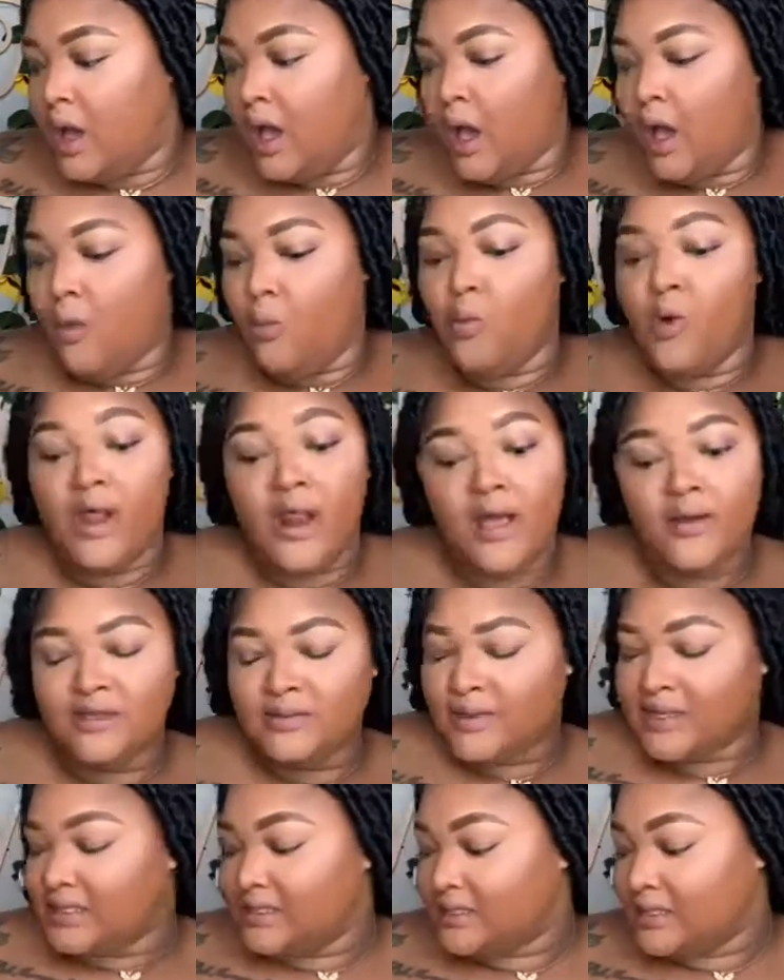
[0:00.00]
what I was
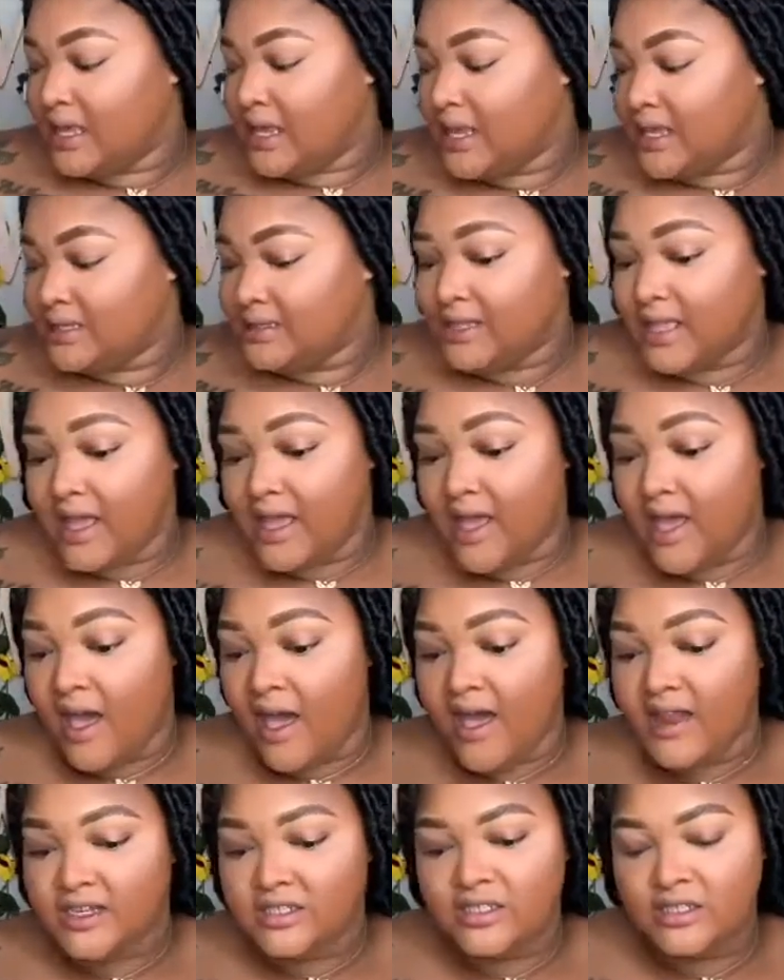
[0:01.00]
about to say is that
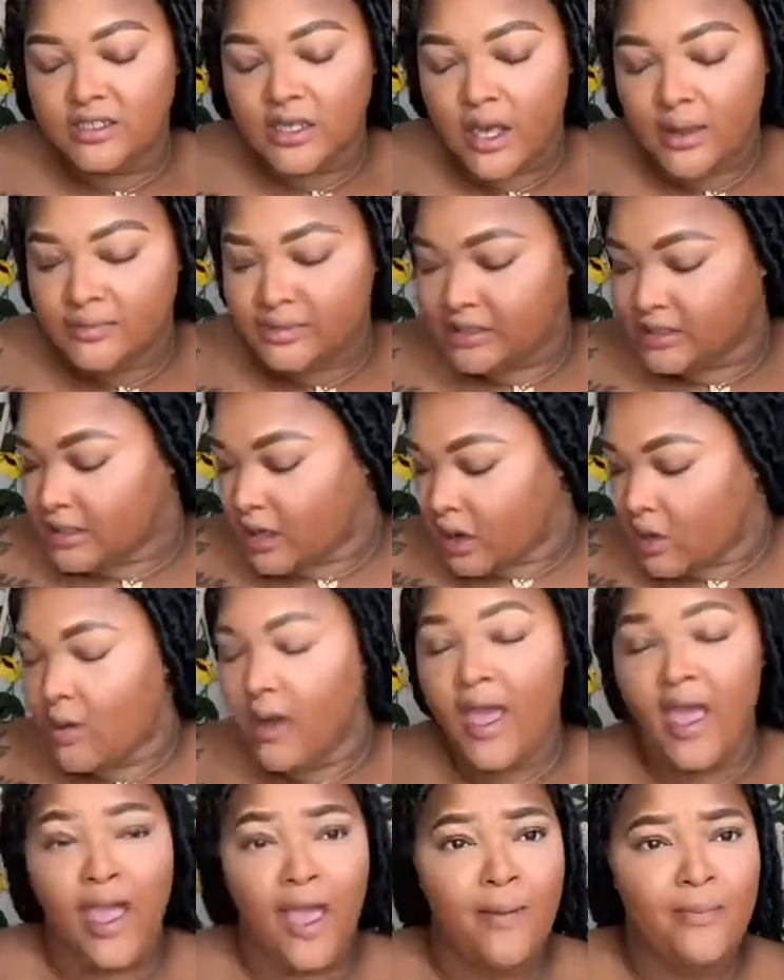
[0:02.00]
I'm so
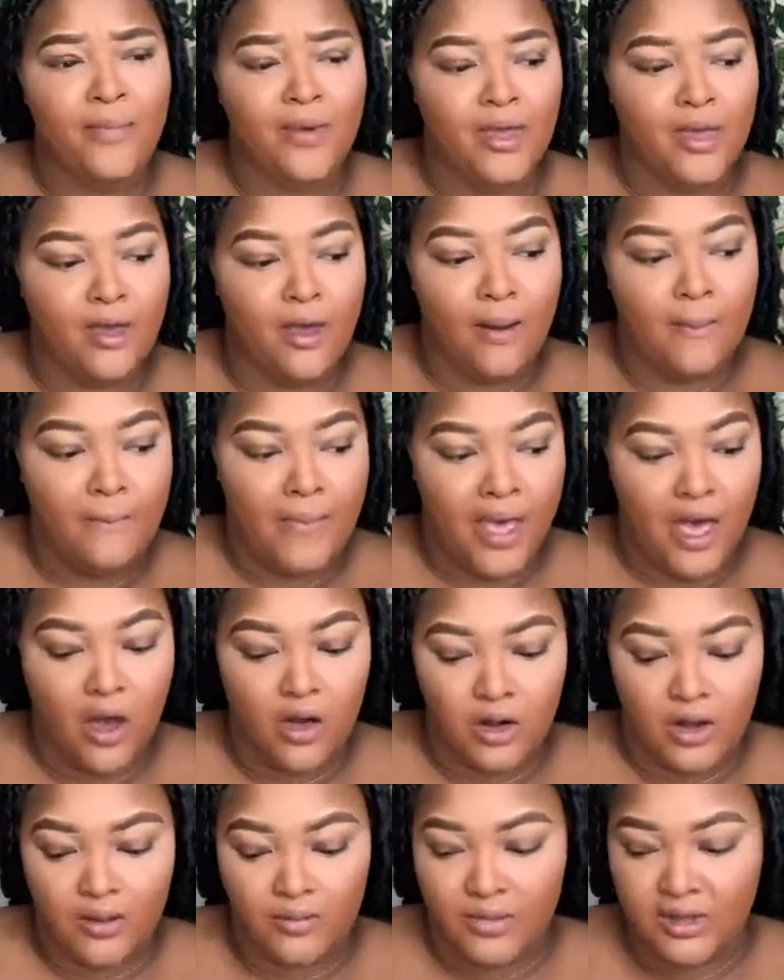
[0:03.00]
happy
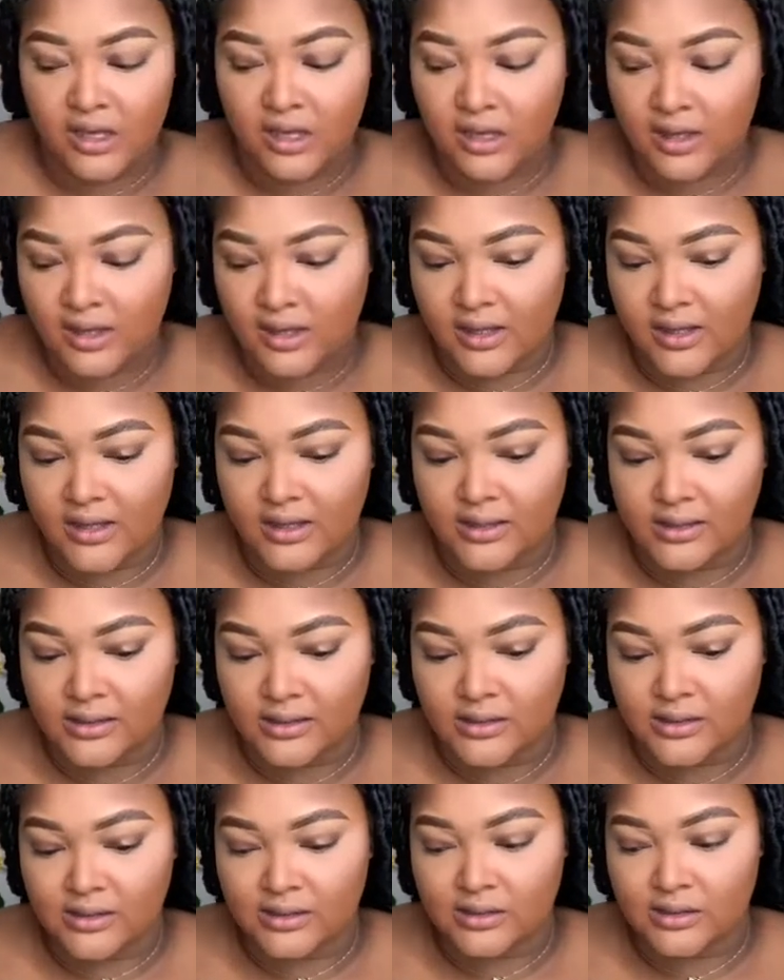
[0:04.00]
about it because
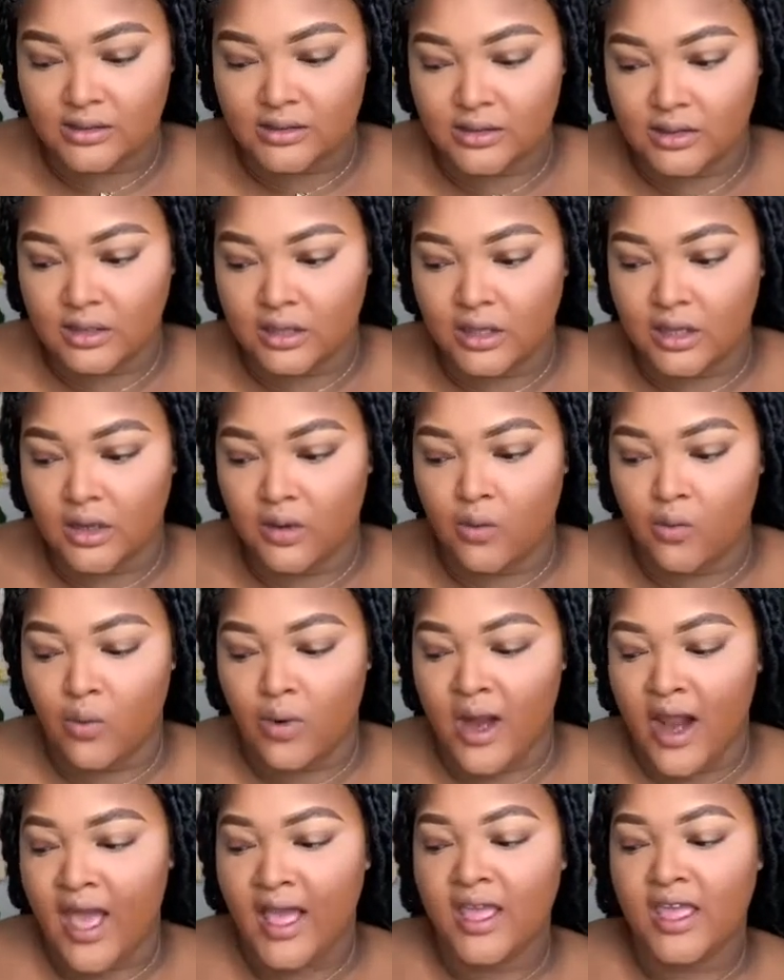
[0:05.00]

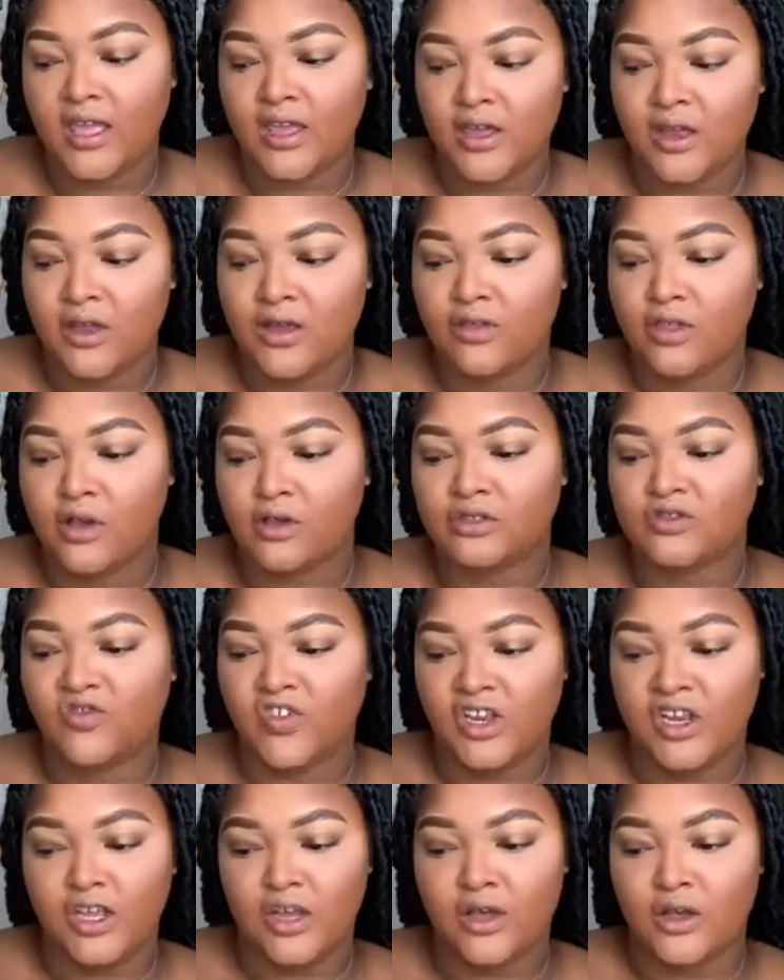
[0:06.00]
when I hear those
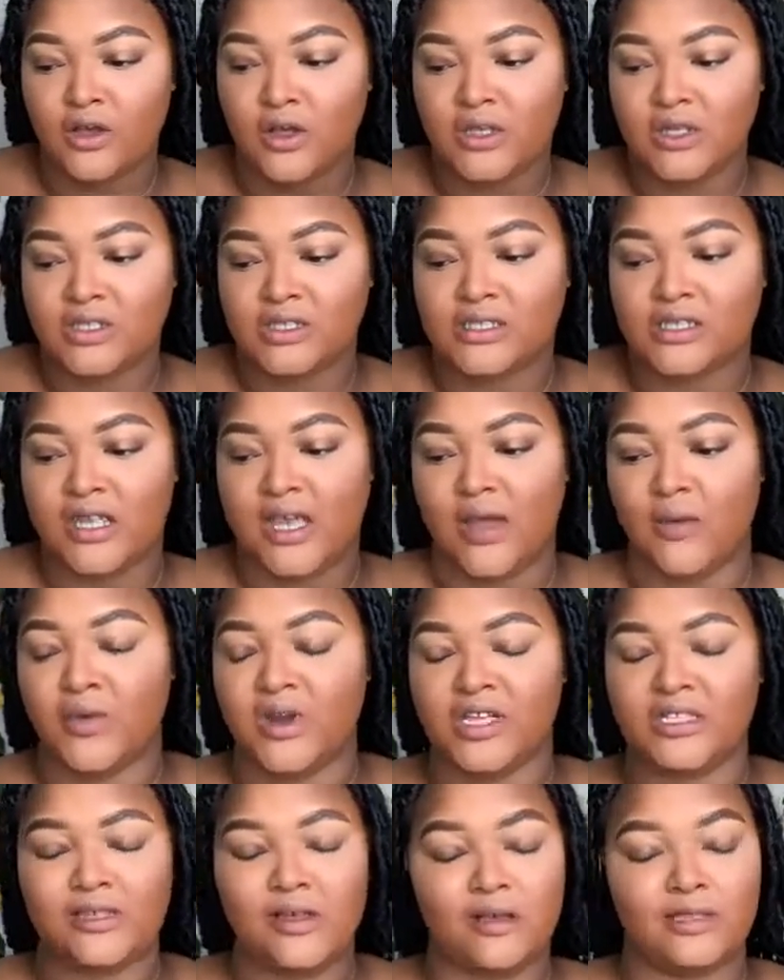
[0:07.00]
videos, like when it talks